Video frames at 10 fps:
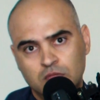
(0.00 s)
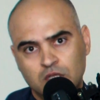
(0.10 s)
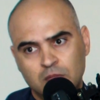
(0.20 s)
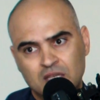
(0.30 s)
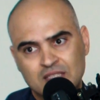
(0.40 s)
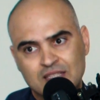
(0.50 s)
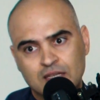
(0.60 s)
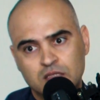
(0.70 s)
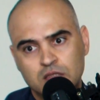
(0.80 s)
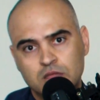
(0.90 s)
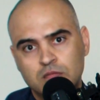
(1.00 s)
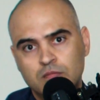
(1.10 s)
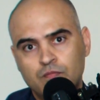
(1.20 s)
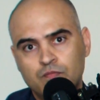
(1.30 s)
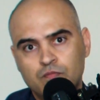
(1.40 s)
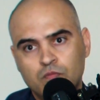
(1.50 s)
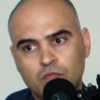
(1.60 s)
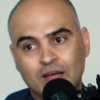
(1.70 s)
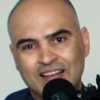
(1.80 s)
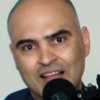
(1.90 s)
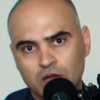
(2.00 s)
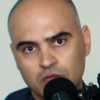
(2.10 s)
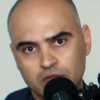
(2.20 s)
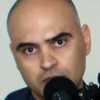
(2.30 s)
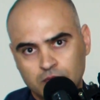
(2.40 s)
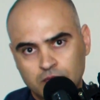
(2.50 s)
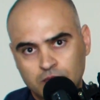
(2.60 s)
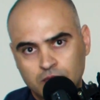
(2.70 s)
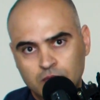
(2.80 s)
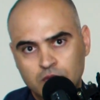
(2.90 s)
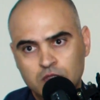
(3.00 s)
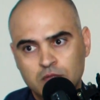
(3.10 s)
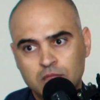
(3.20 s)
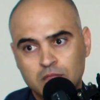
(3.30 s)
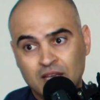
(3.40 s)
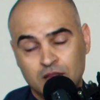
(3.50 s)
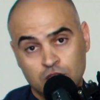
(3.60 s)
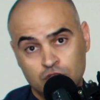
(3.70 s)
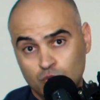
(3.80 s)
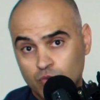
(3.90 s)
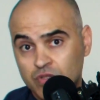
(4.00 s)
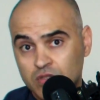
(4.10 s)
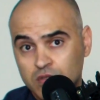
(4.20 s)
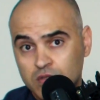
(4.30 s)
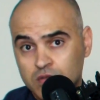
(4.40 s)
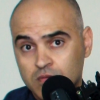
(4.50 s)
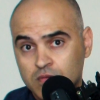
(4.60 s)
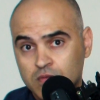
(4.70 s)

it means that I will allow them make their choices